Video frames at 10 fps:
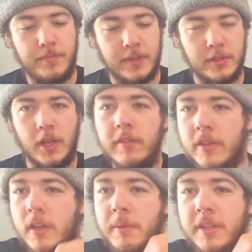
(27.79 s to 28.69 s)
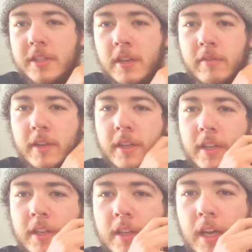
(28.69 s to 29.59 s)
So it's come in this
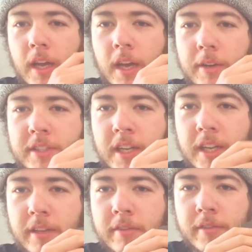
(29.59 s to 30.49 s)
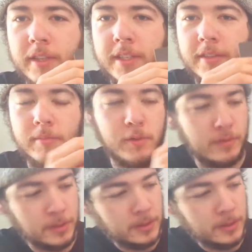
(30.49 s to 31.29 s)
lovely sleeve, easily removable,